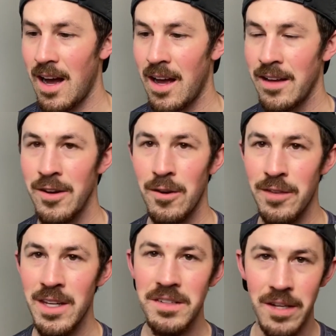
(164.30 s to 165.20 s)
you know,
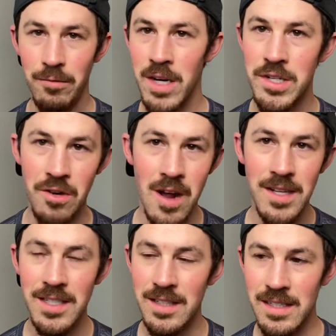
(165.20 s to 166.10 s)
things like
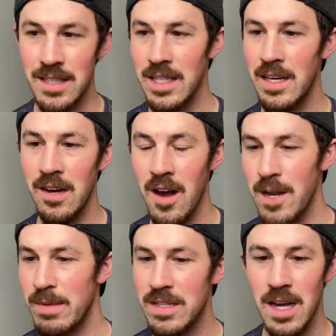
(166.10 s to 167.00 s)
restaurants and these gig
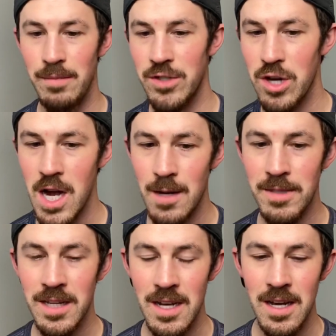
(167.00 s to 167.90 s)
economy type of jobs